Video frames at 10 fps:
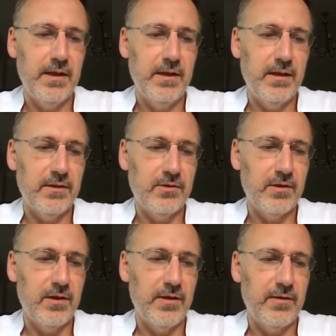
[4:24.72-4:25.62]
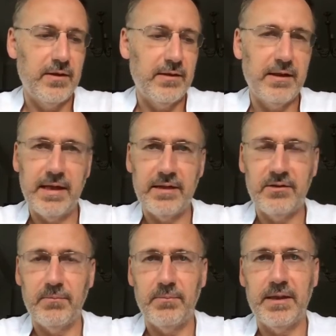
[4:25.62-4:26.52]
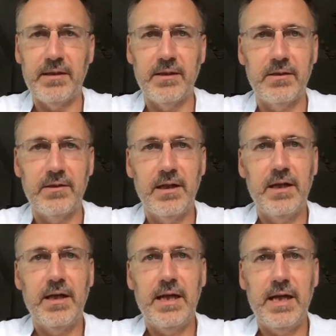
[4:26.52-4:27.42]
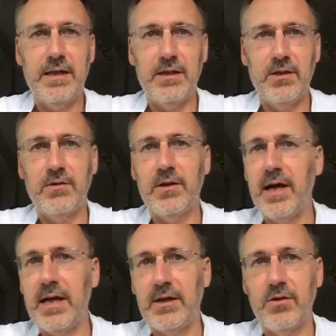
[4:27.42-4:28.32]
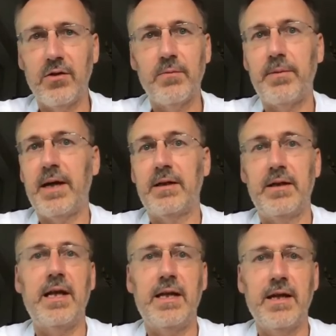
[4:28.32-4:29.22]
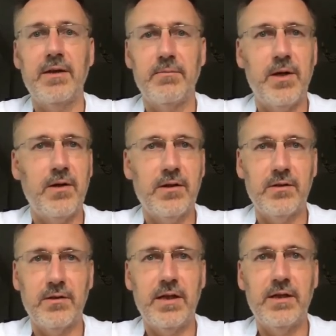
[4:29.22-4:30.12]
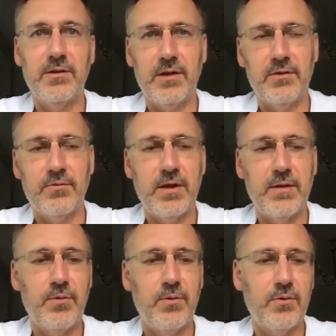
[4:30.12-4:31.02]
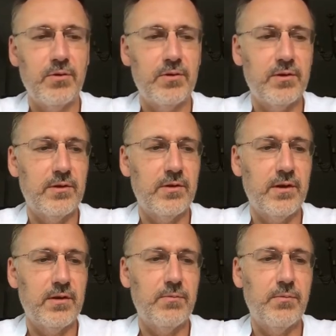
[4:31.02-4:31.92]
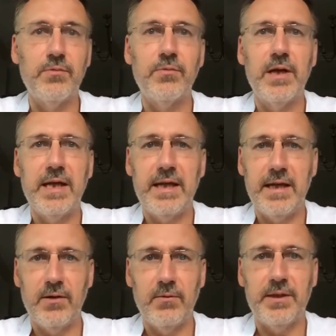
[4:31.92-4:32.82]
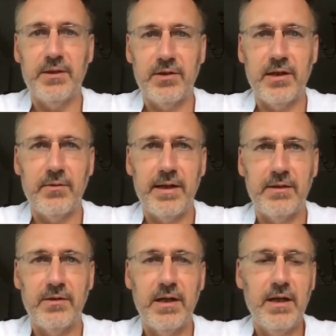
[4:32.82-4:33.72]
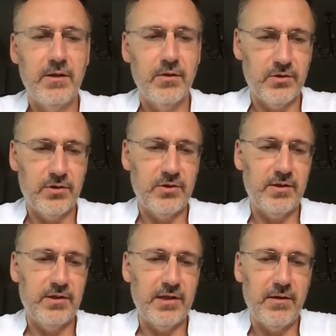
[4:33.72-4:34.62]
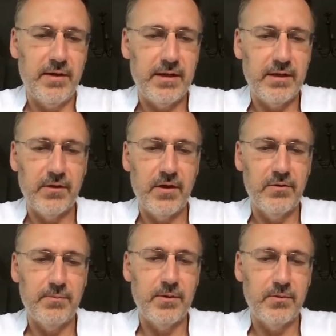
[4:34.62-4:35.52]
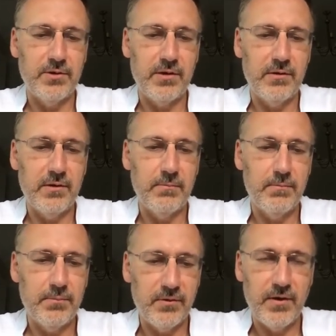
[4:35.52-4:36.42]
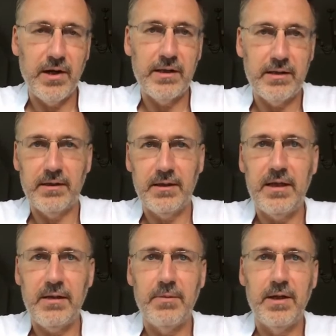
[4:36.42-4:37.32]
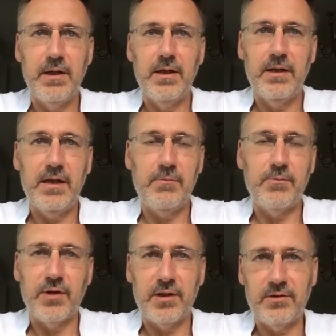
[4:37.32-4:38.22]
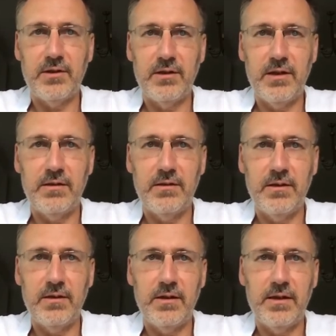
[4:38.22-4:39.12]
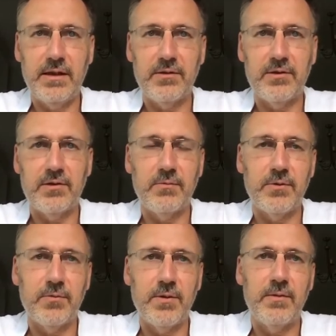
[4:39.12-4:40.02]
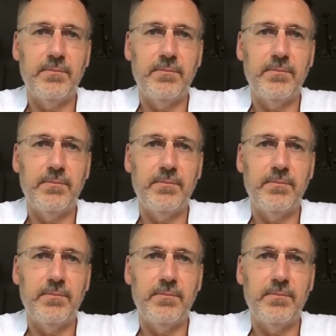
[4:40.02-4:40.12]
scenario. And I think that's something that in the UK, in Europe, and in any other market is really important, and would really help accelerate, not just accelerate the growth, but also provide and keep trust in the ecosystem as well.